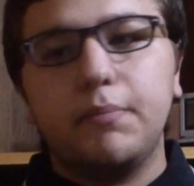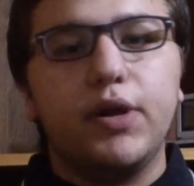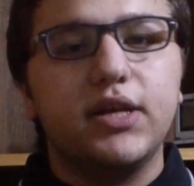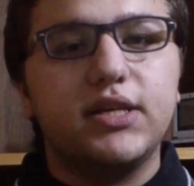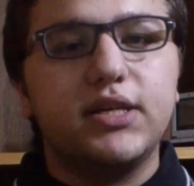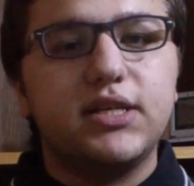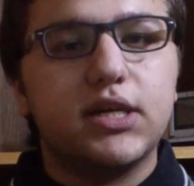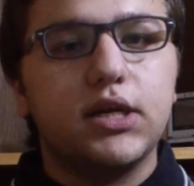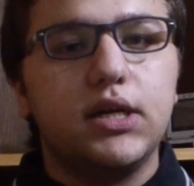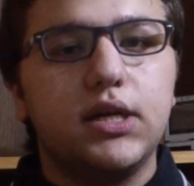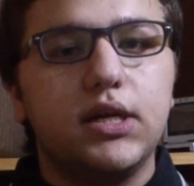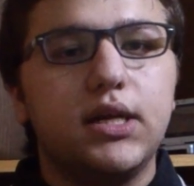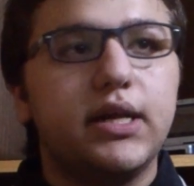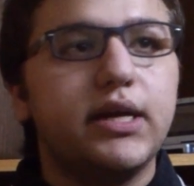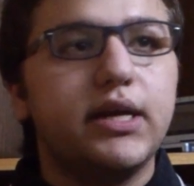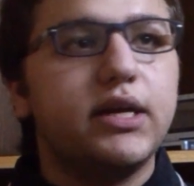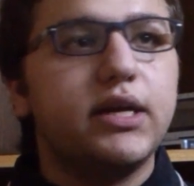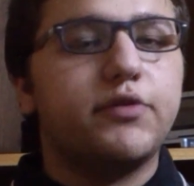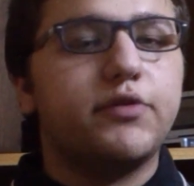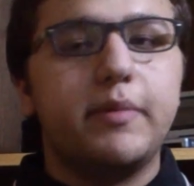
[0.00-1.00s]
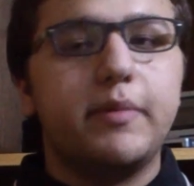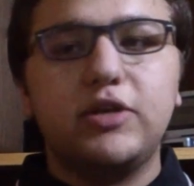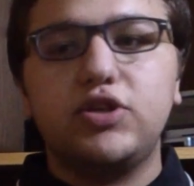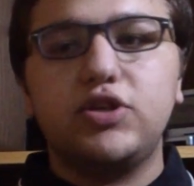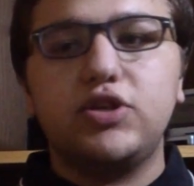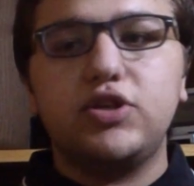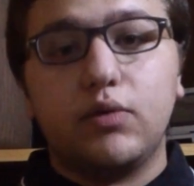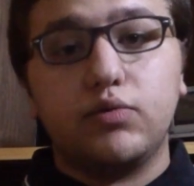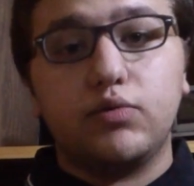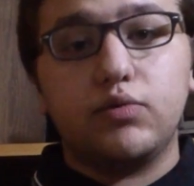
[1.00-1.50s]
political information
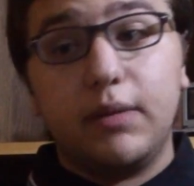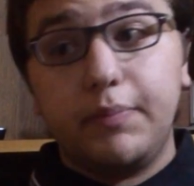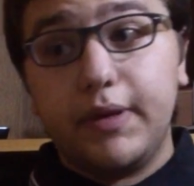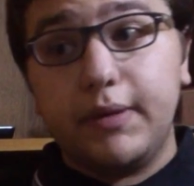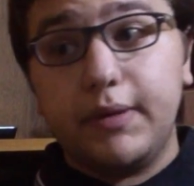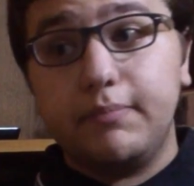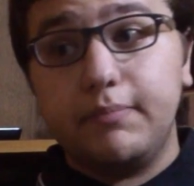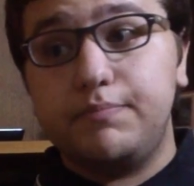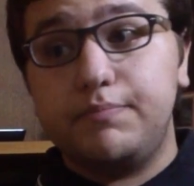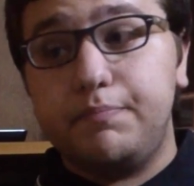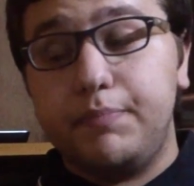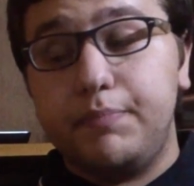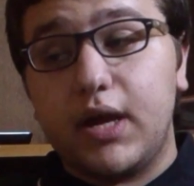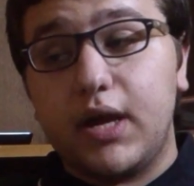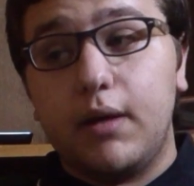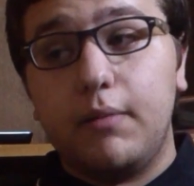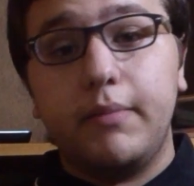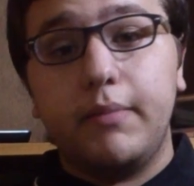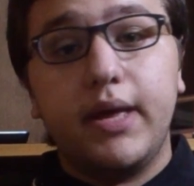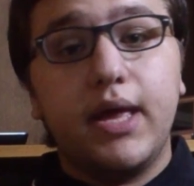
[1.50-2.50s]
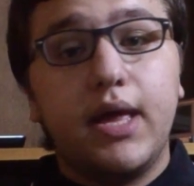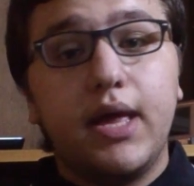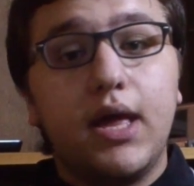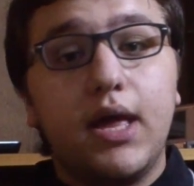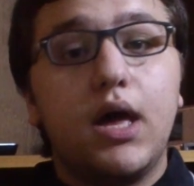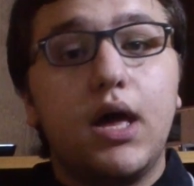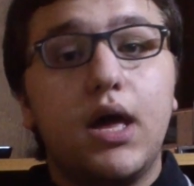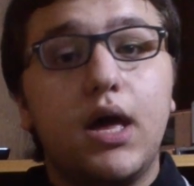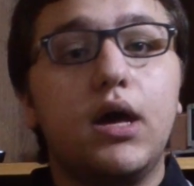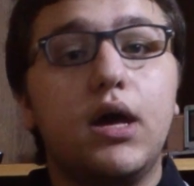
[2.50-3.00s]
that would help him become
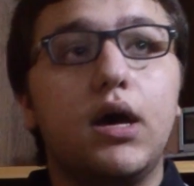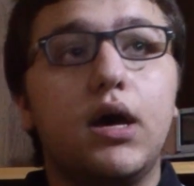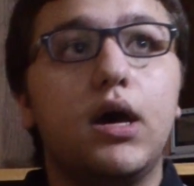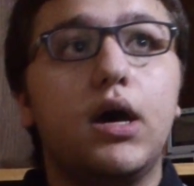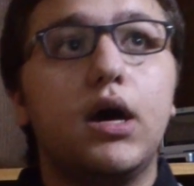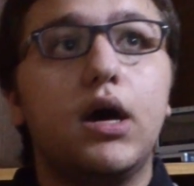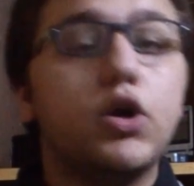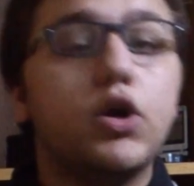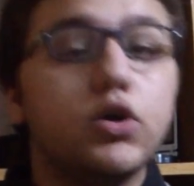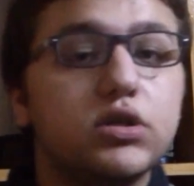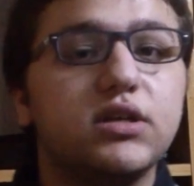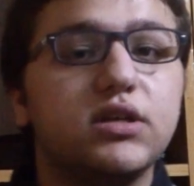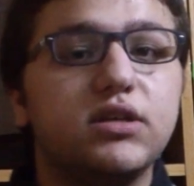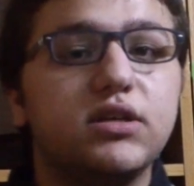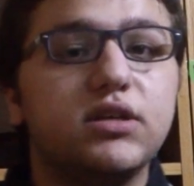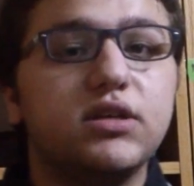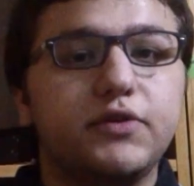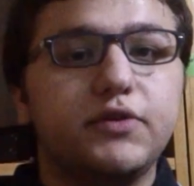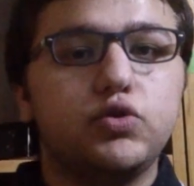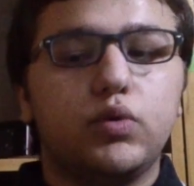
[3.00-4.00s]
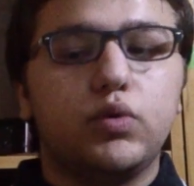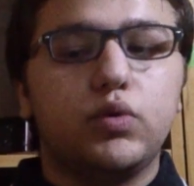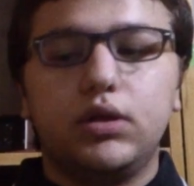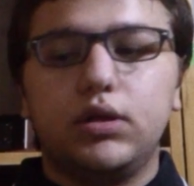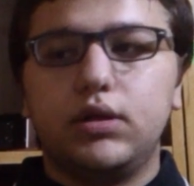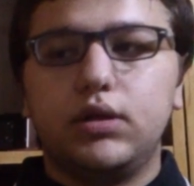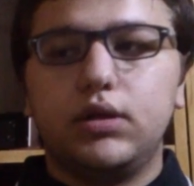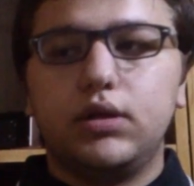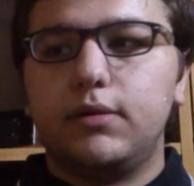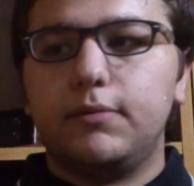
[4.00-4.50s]
a good individual,
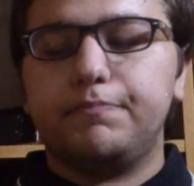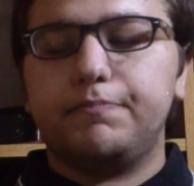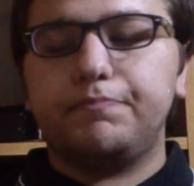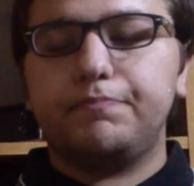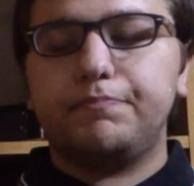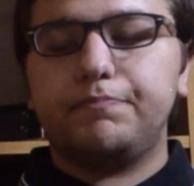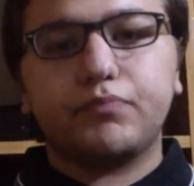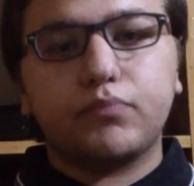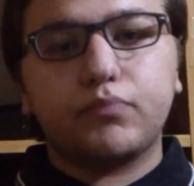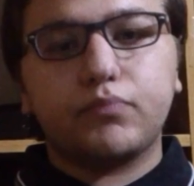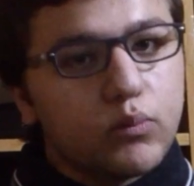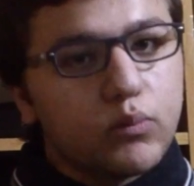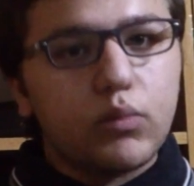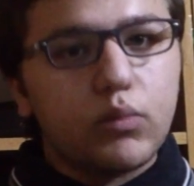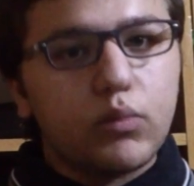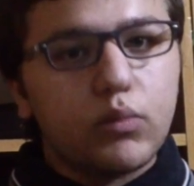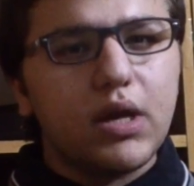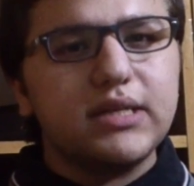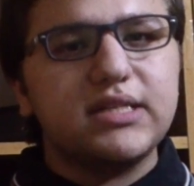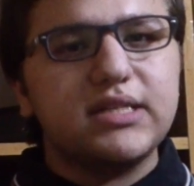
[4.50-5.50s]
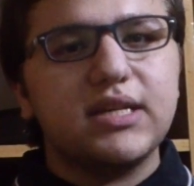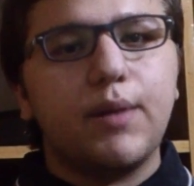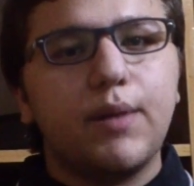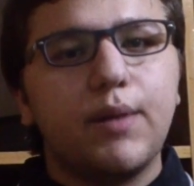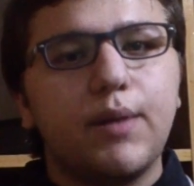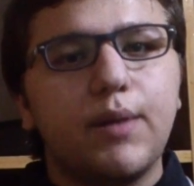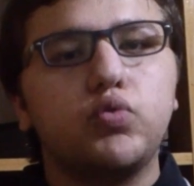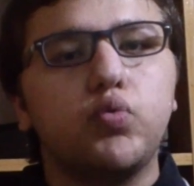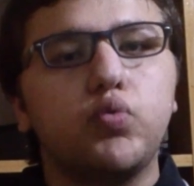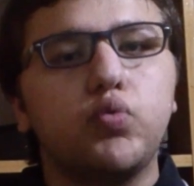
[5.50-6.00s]

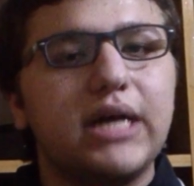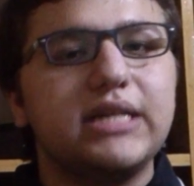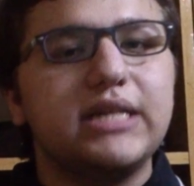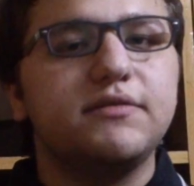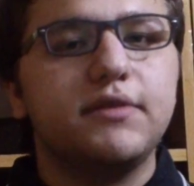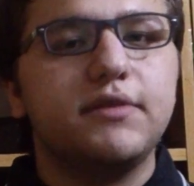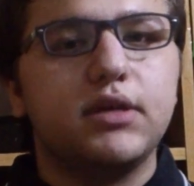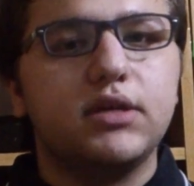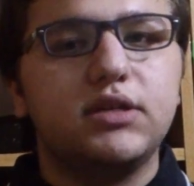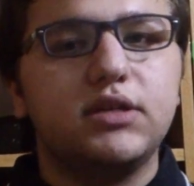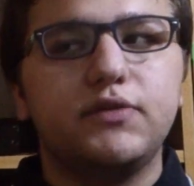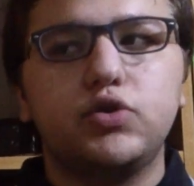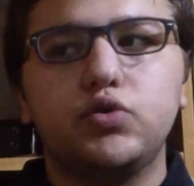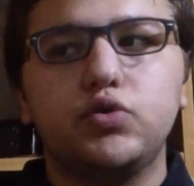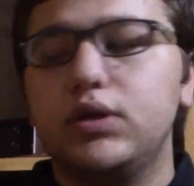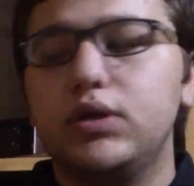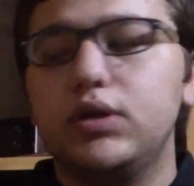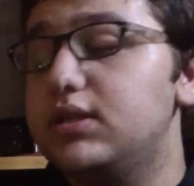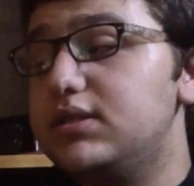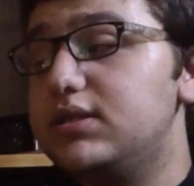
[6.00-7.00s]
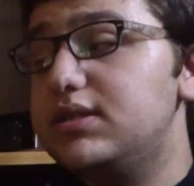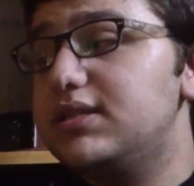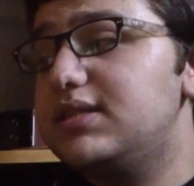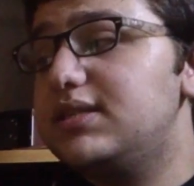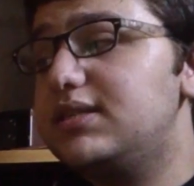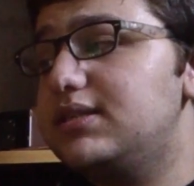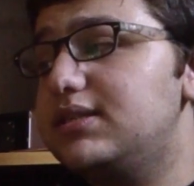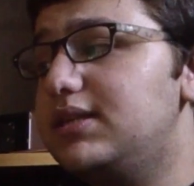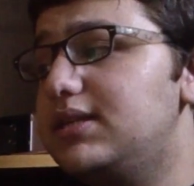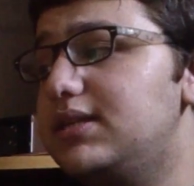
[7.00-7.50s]
somewhat wise individual. He doesn't
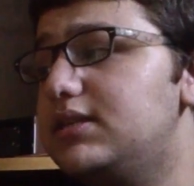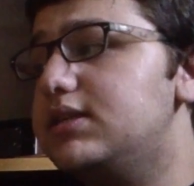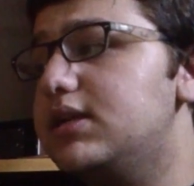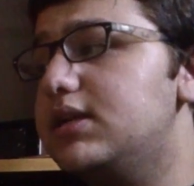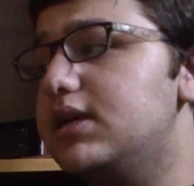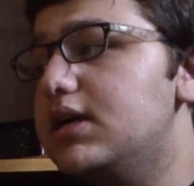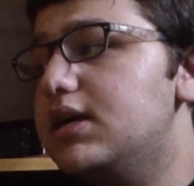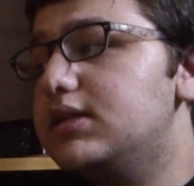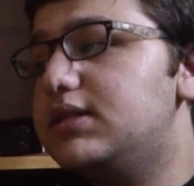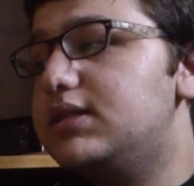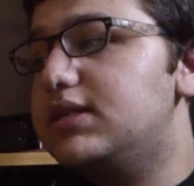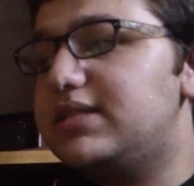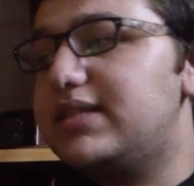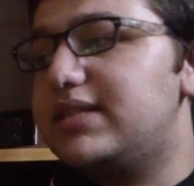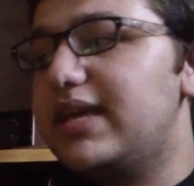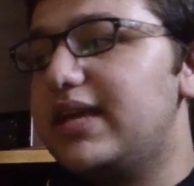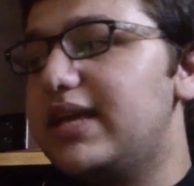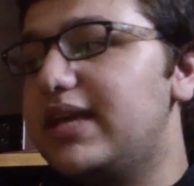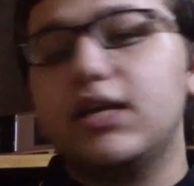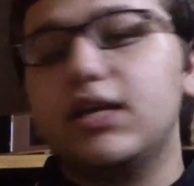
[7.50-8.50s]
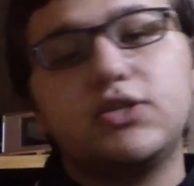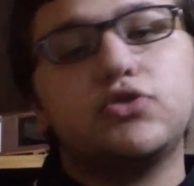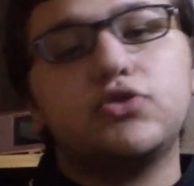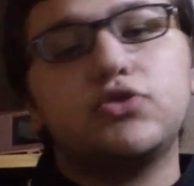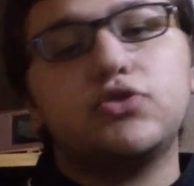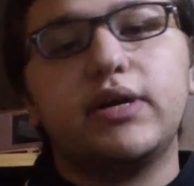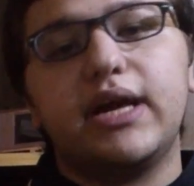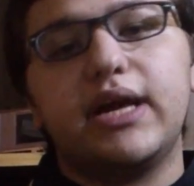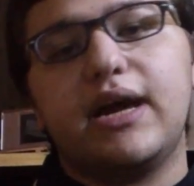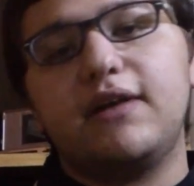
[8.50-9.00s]
need to take
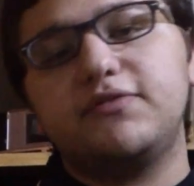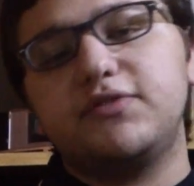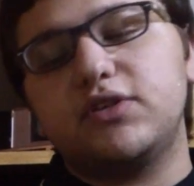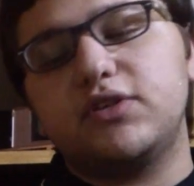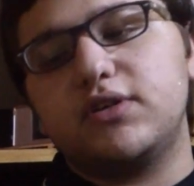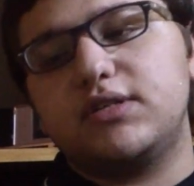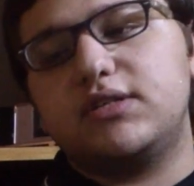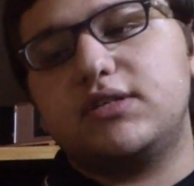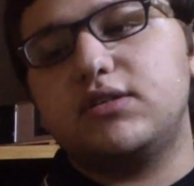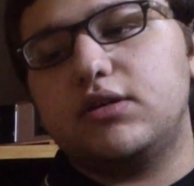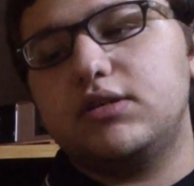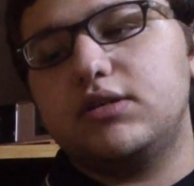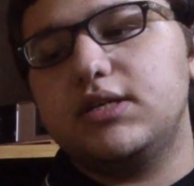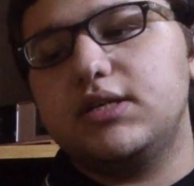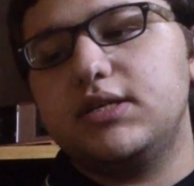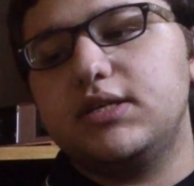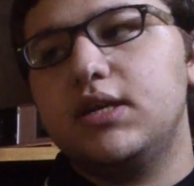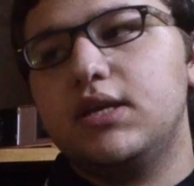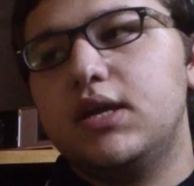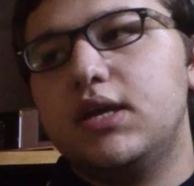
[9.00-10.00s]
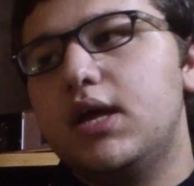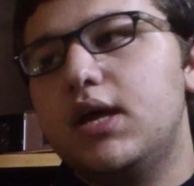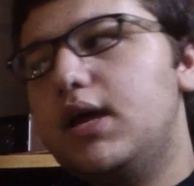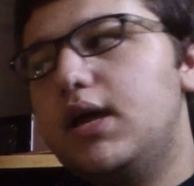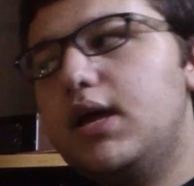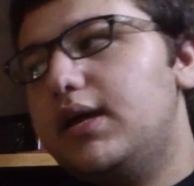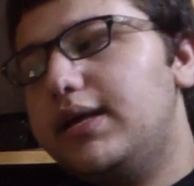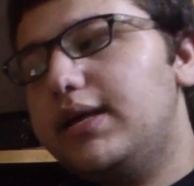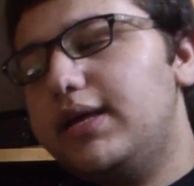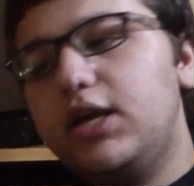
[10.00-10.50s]
history after a certain
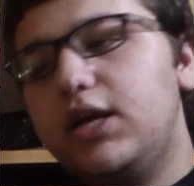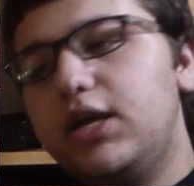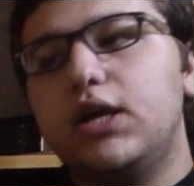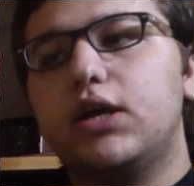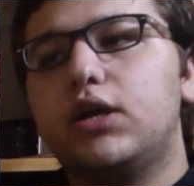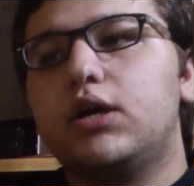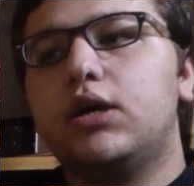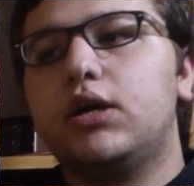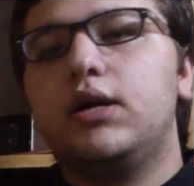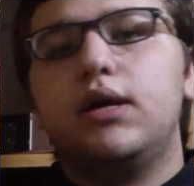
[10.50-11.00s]
year,